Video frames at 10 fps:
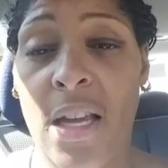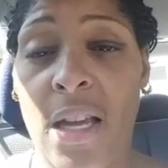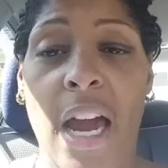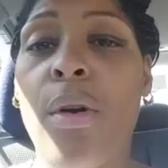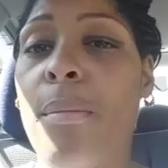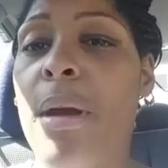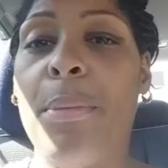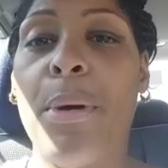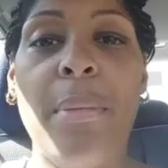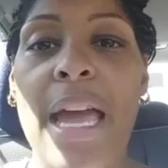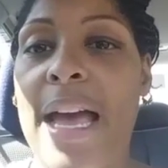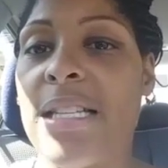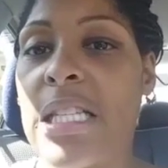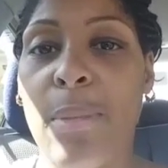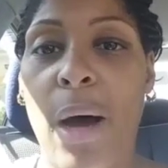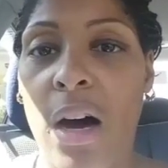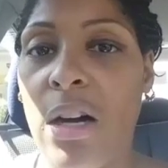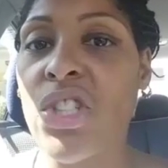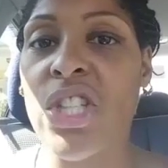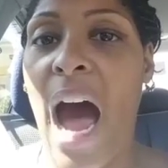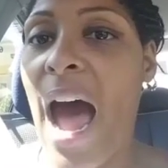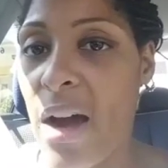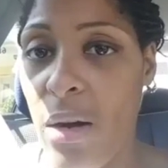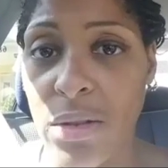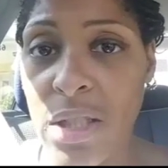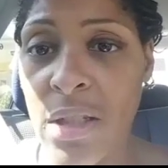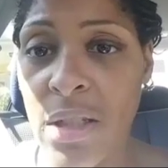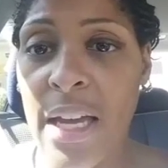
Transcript: and who remembered me as a small child